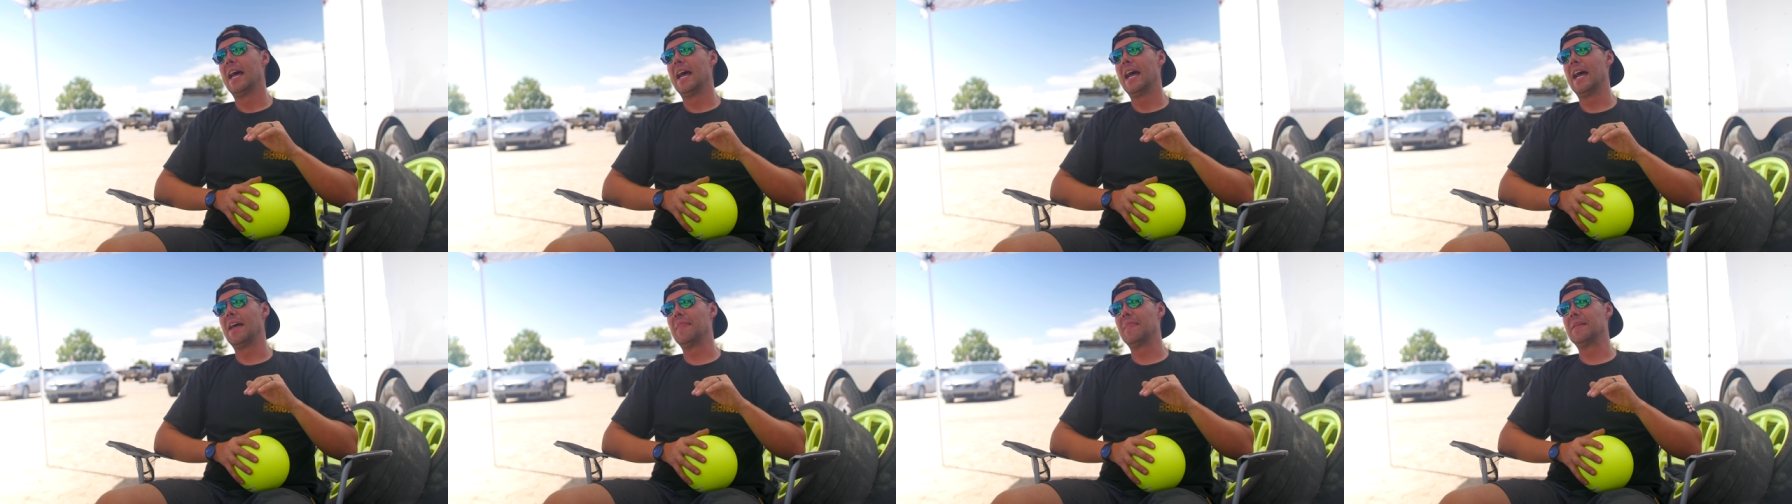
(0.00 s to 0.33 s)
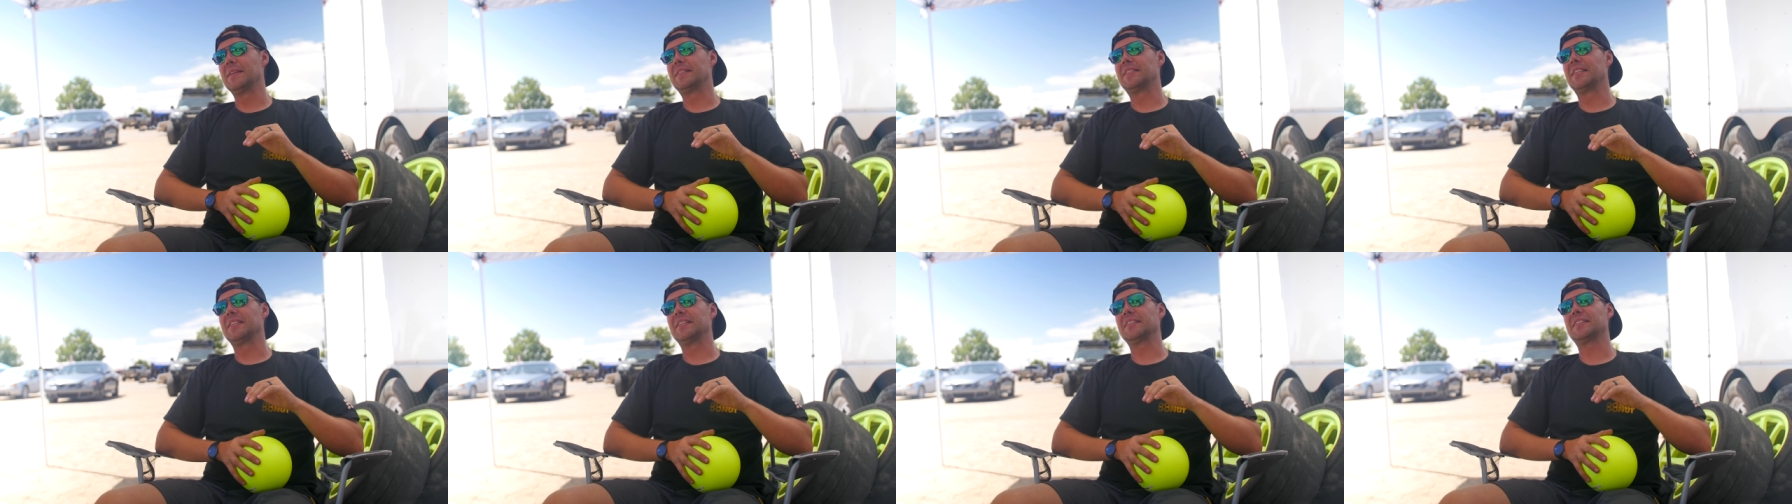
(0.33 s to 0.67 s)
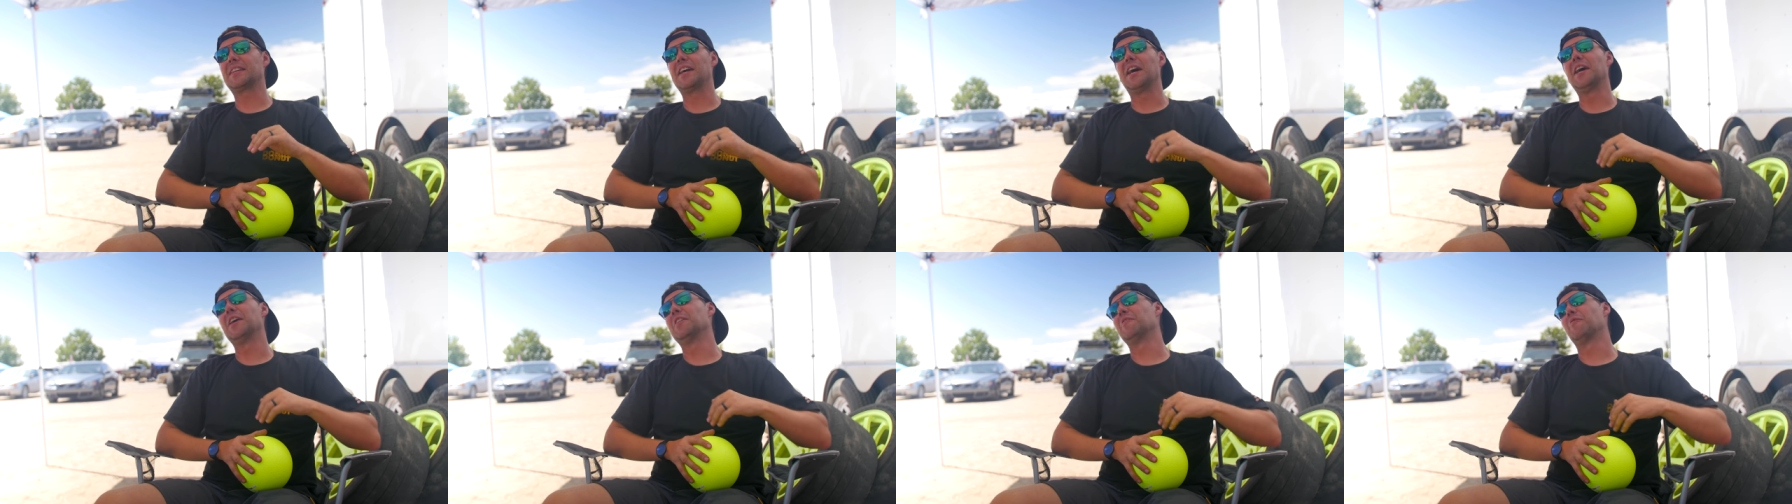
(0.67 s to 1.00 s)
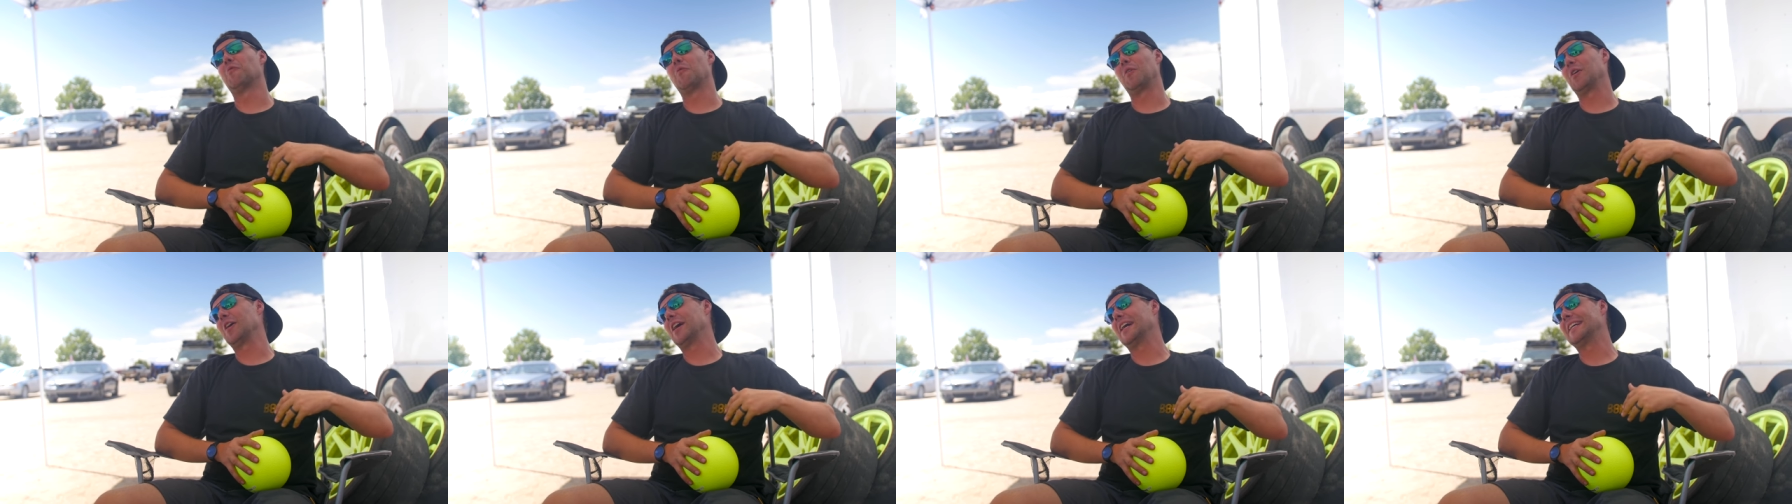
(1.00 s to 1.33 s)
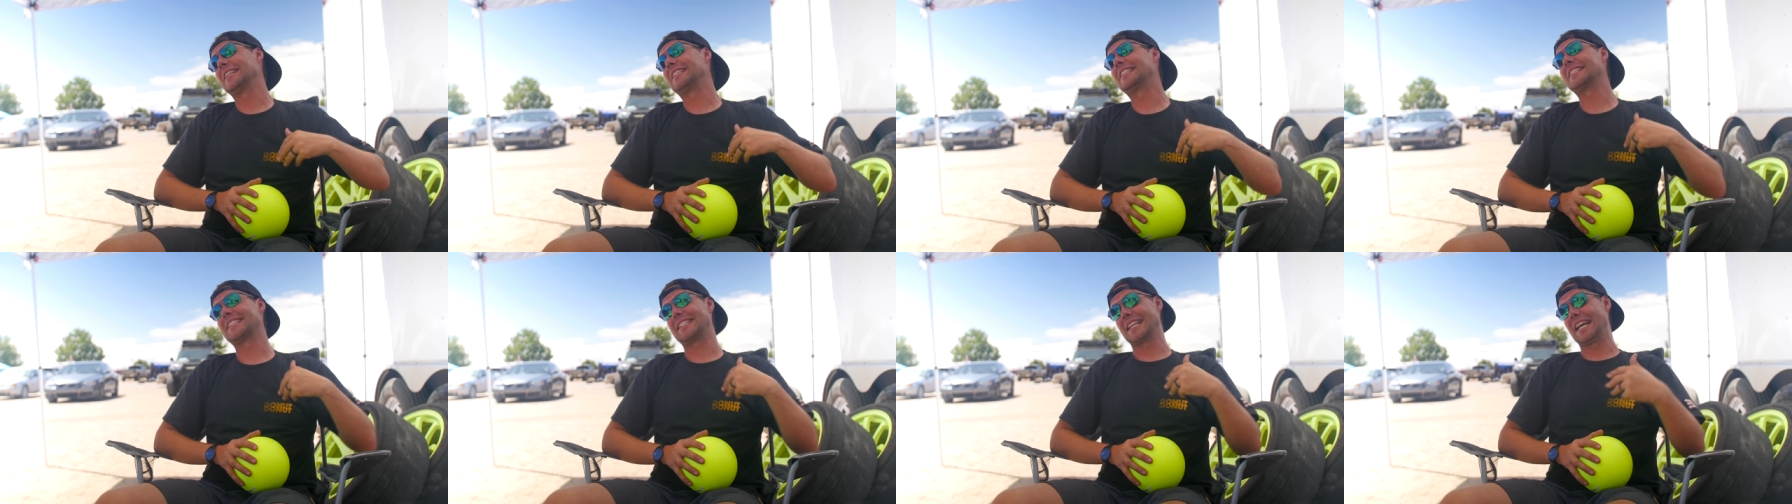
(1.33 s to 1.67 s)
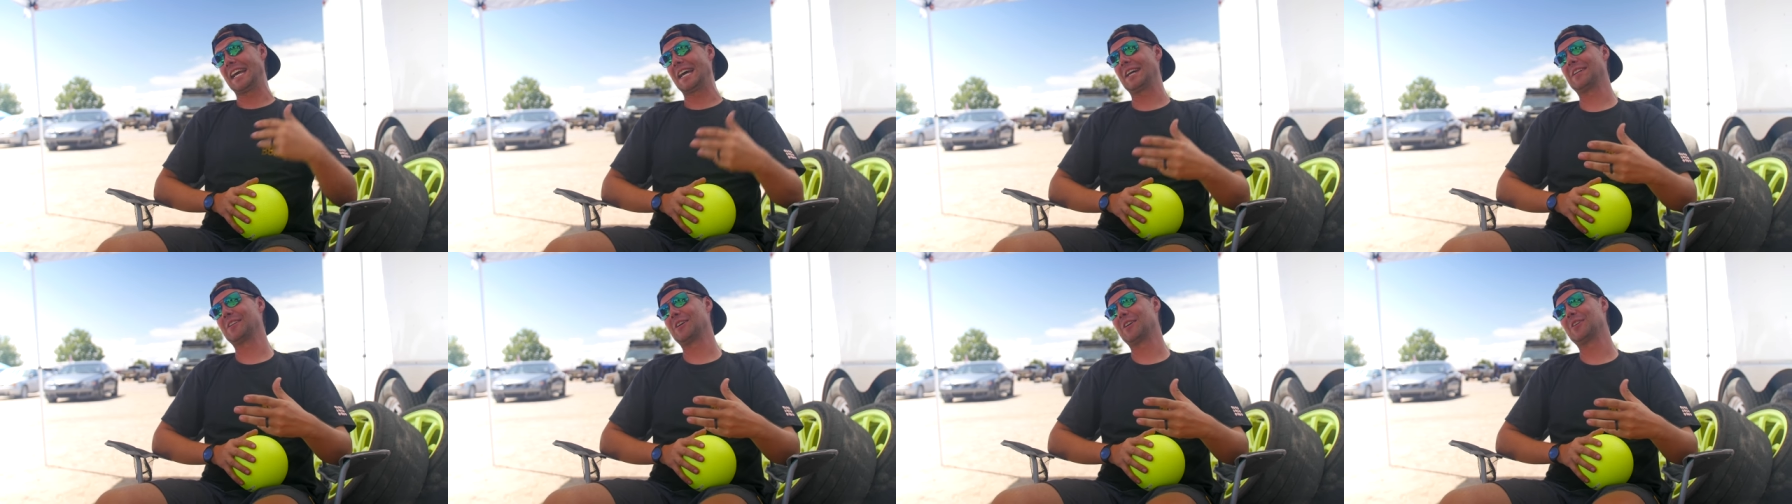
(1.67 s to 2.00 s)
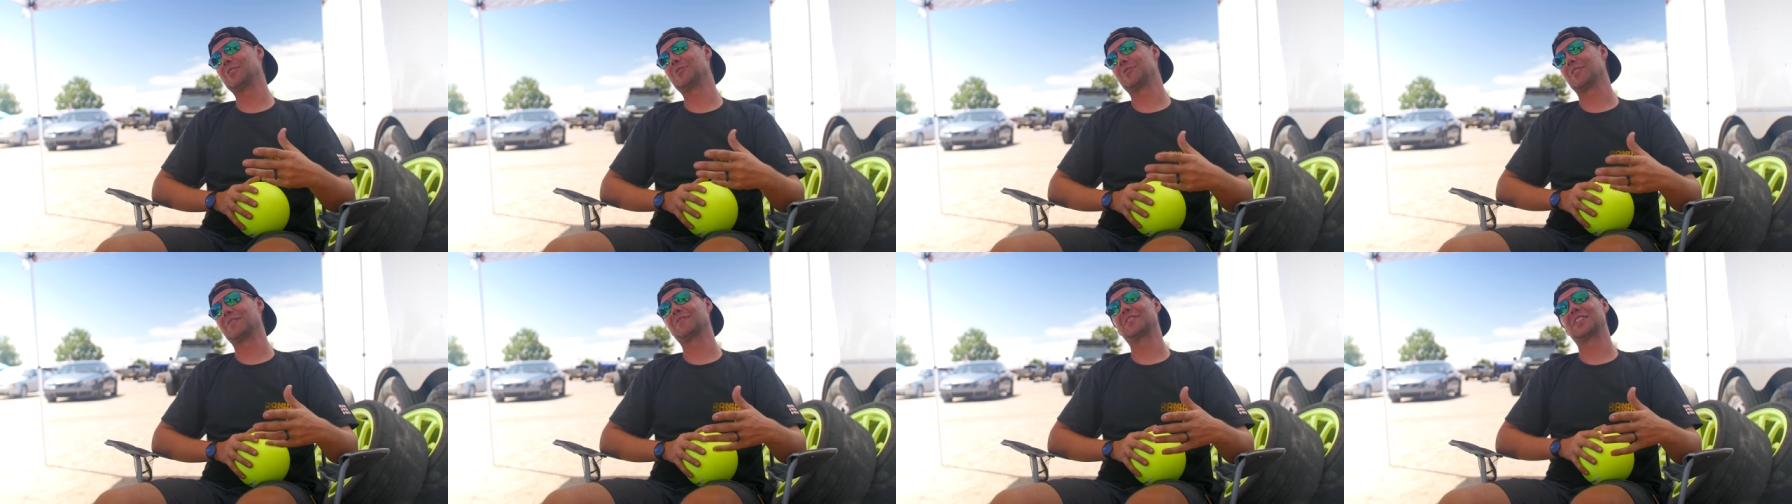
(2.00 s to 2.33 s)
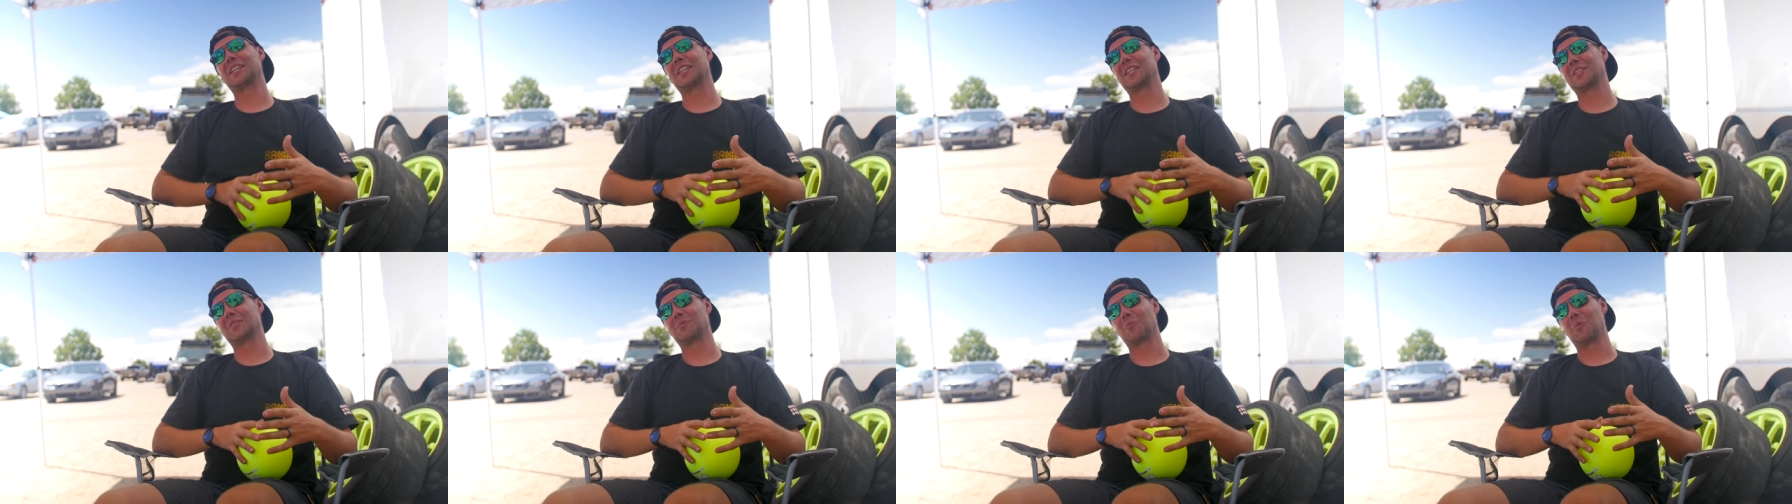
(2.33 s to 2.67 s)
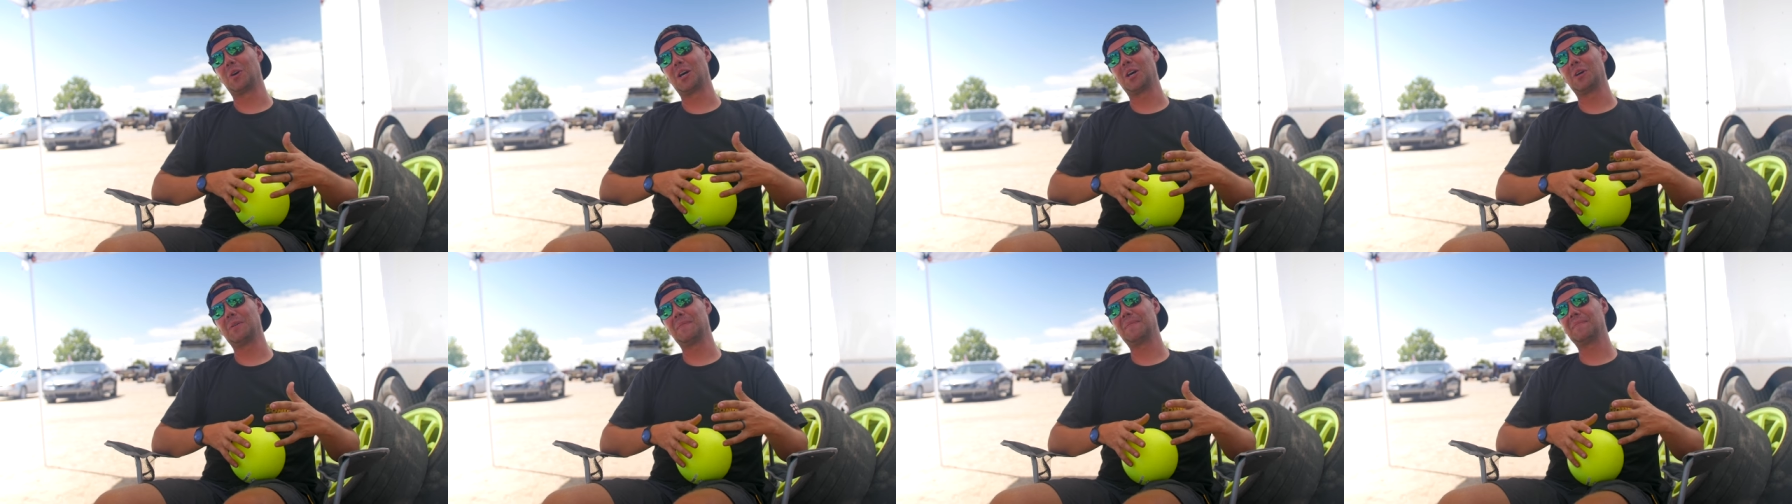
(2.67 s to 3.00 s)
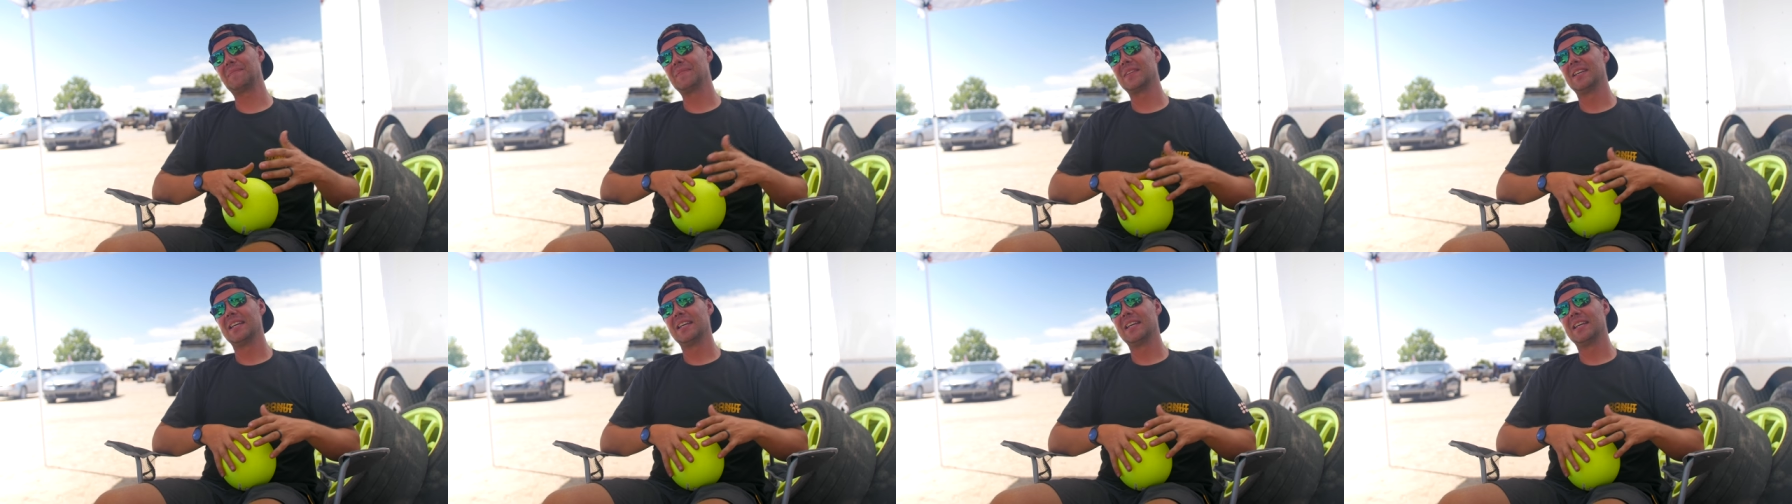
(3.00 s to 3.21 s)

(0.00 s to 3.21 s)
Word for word: and this is kind of where I stand on drifting as well.